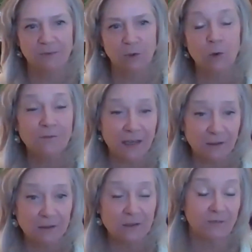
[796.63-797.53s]
core
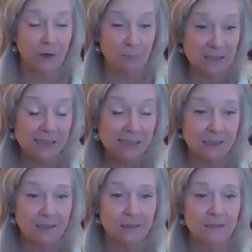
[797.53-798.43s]
values of our
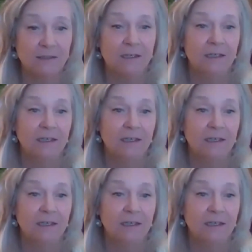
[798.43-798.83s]
businesses